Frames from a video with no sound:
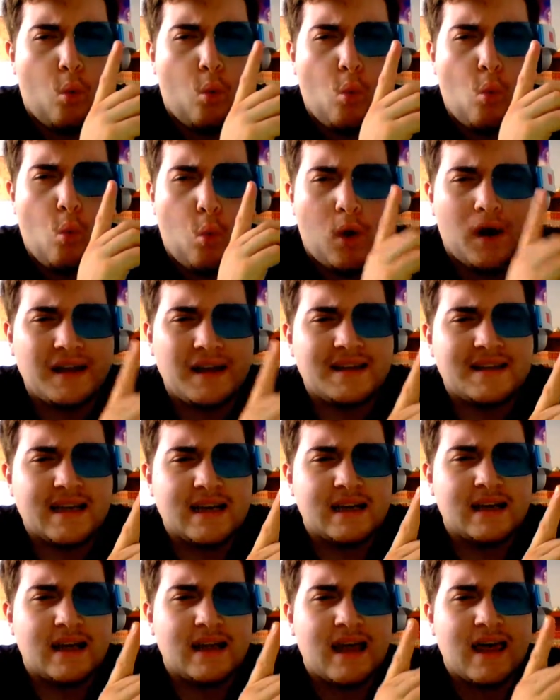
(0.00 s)

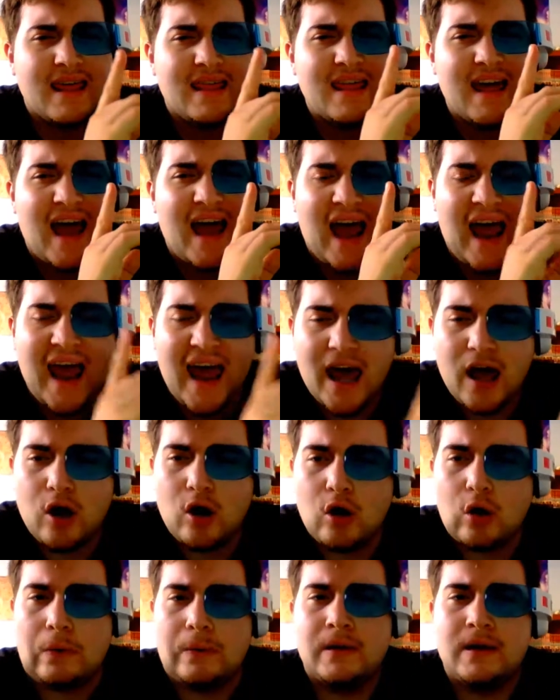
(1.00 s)
what the
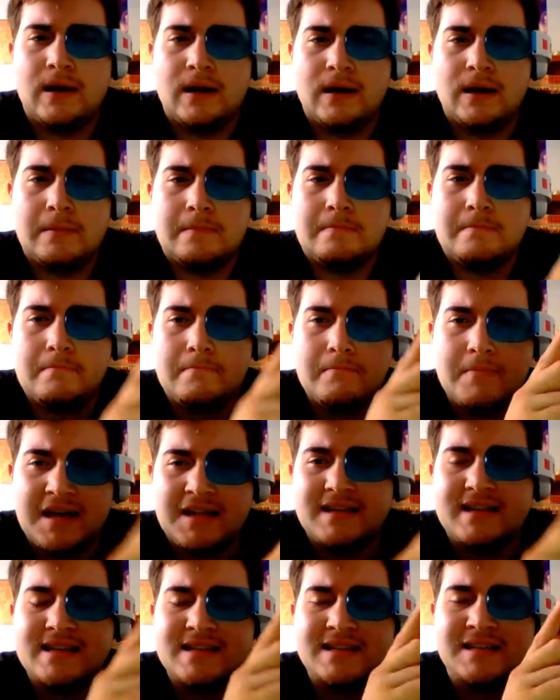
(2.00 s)
hell
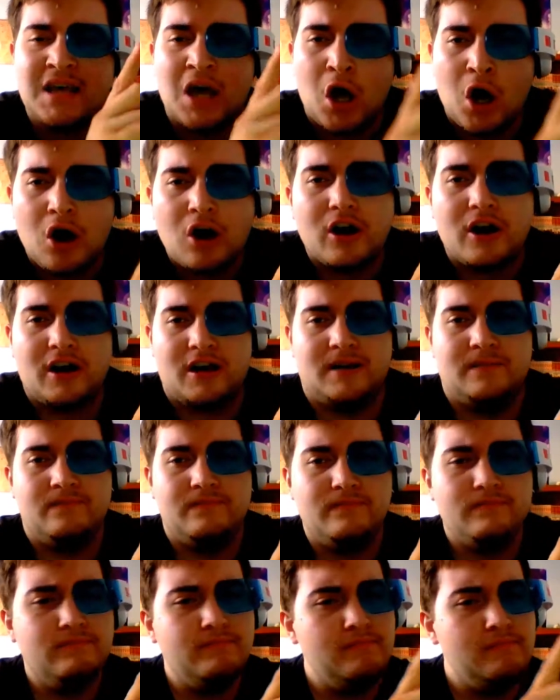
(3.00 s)
made this card
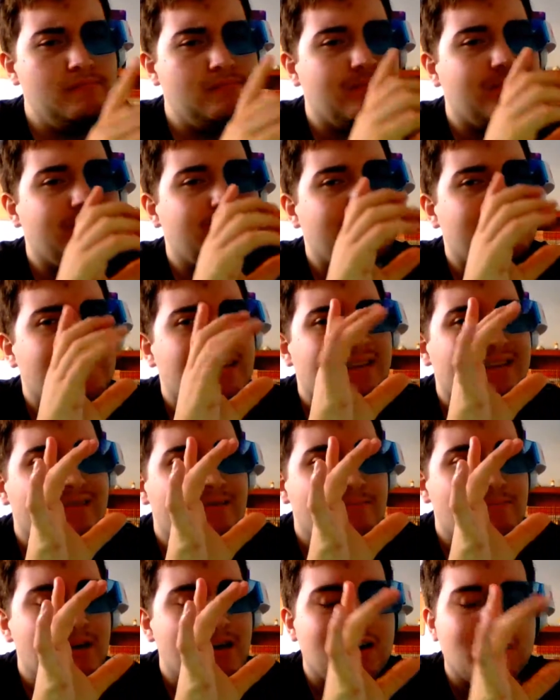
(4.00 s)

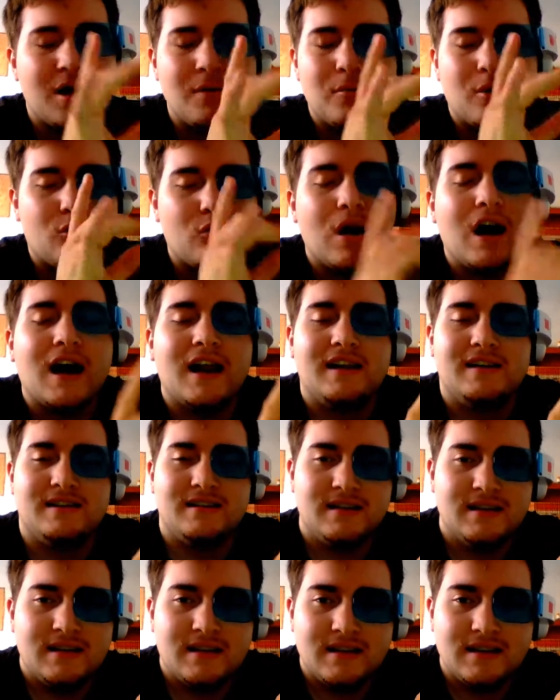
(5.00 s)
become errata?
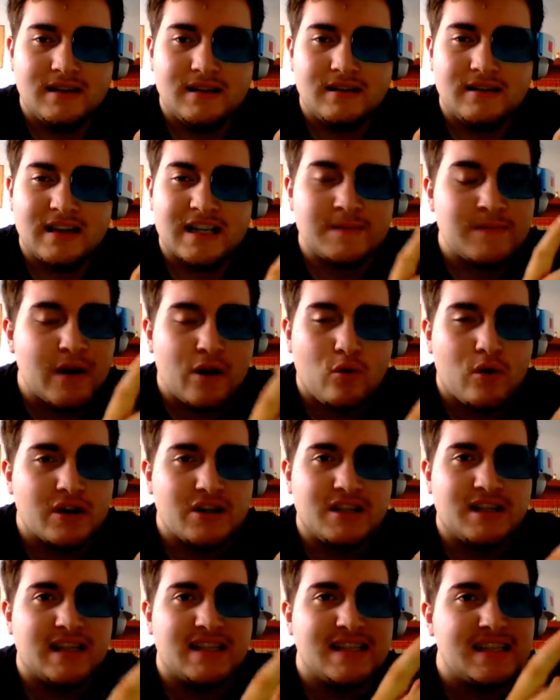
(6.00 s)
That's my
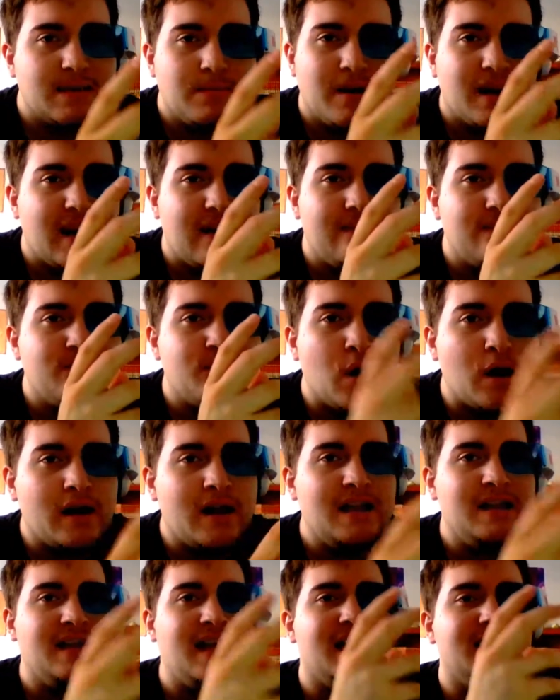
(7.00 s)
question. That doesn't make any
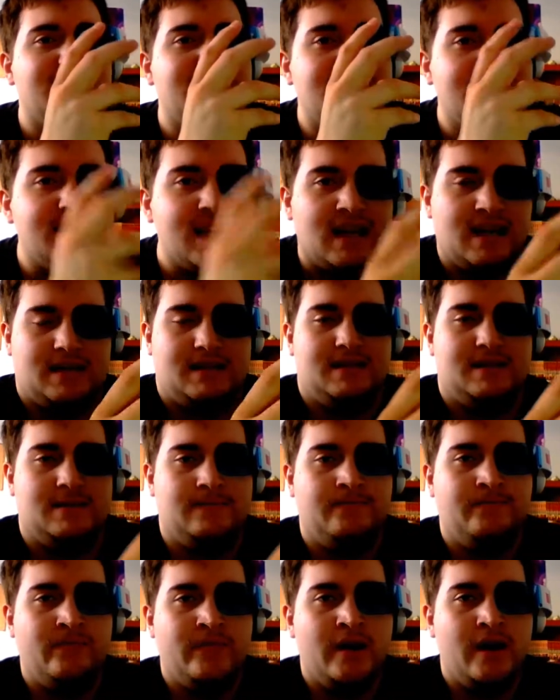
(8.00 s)
fucking
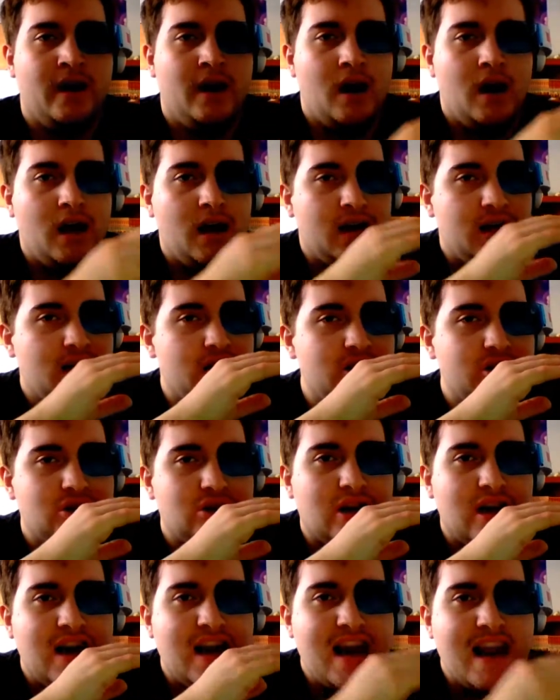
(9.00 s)
sense. He
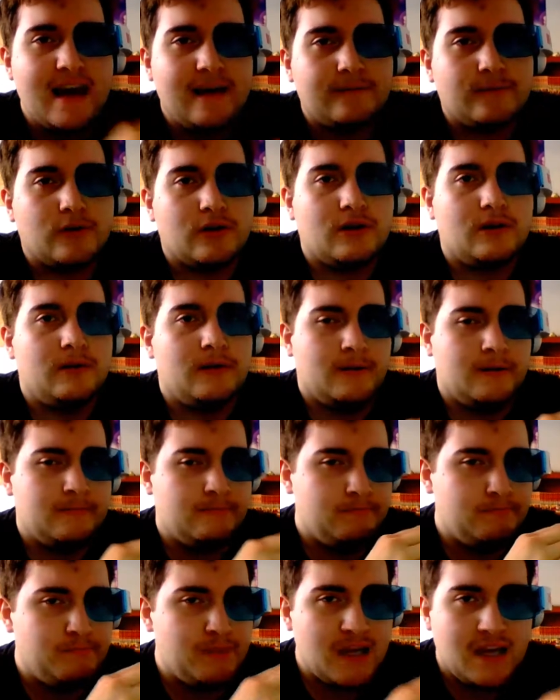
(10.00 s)
should never
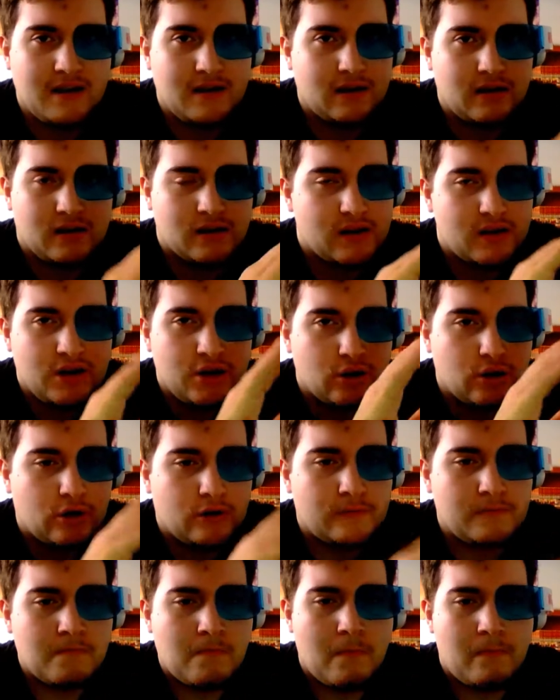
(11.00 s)
be, you
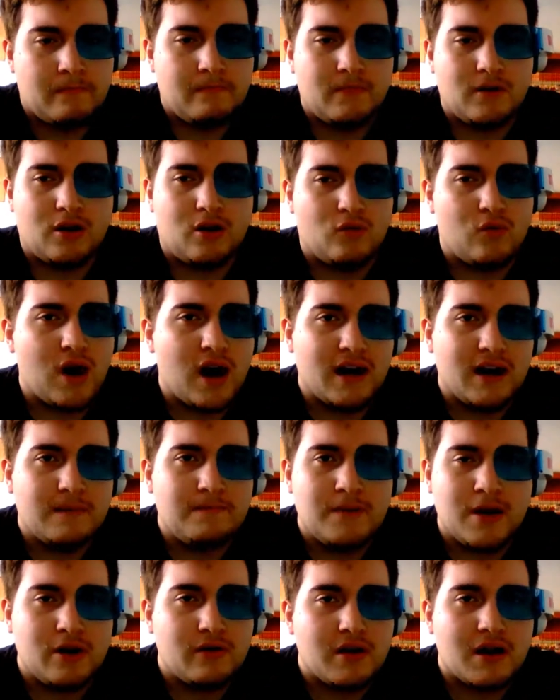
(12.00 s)
know, errata,
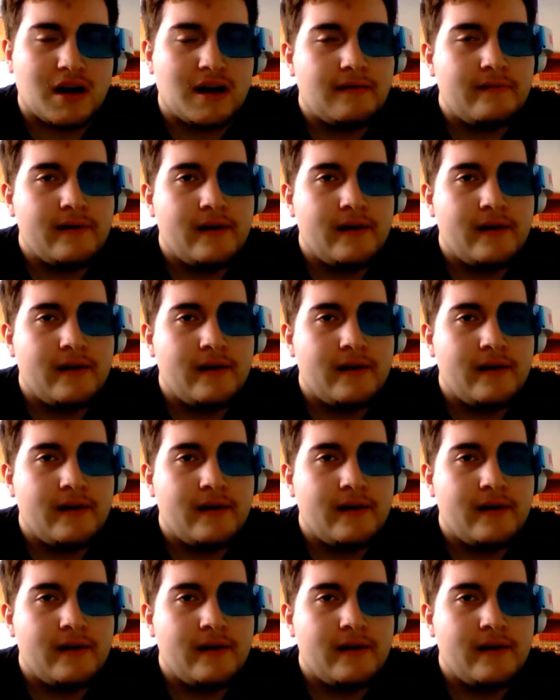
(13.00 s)
period.